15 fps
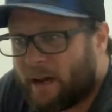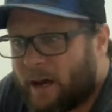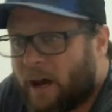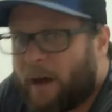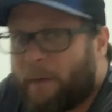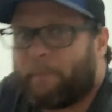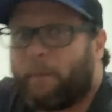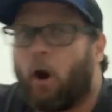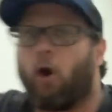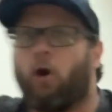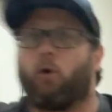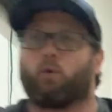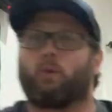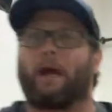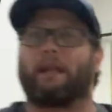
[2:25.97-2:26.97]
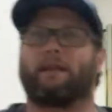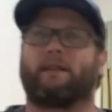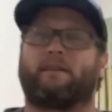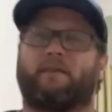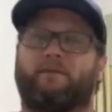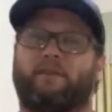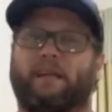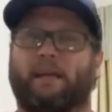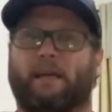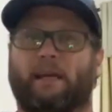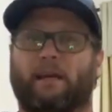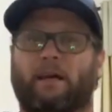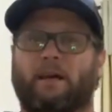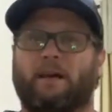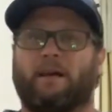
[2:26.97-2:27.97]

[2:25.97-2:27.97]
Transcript: all relatively